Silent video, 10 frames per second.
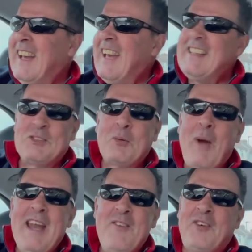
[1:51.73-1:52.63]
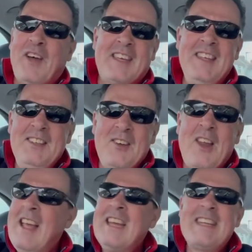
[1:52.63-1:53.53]
It's 20 fucking
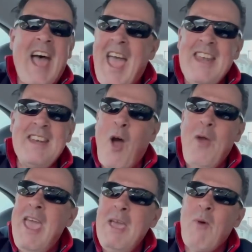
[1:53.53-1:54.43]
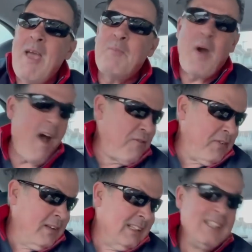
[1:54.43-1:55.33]
degrees. There ain't no heatwave, bruv.
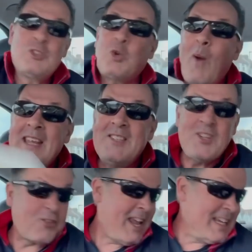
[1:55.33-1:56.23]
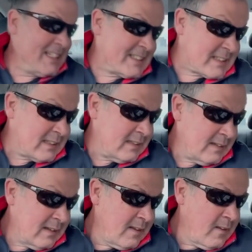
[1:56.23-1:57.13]
20 degrees.
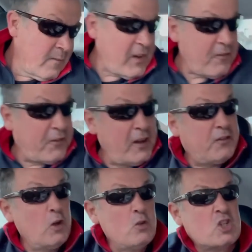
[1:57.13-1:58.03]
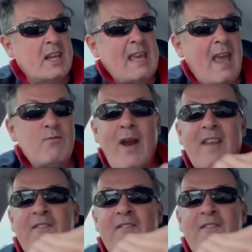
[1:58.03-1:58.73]
Fit for the future, getting ready